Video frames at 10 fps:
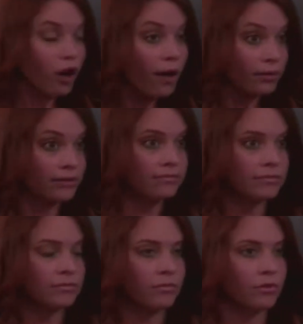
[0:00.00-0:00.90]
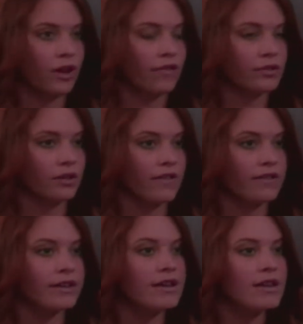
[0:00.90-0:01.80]
there's a problem with Officer
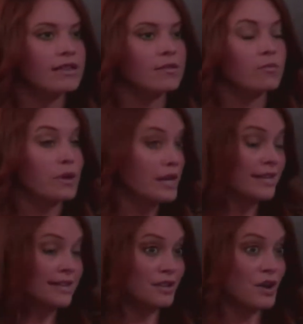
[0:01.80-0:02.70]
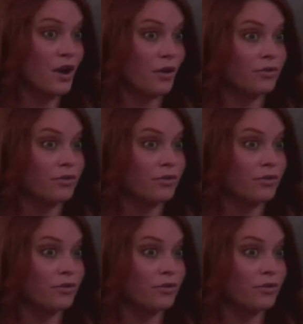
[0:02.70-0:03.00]
Lovett, then we need to